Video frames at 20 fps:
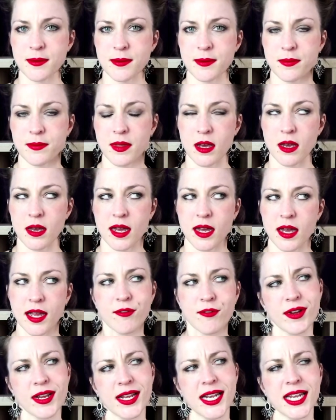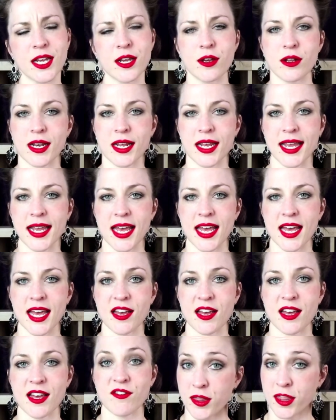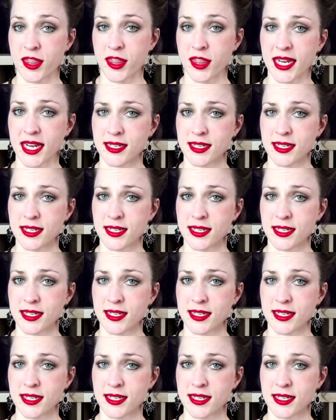I really only have one thing to say.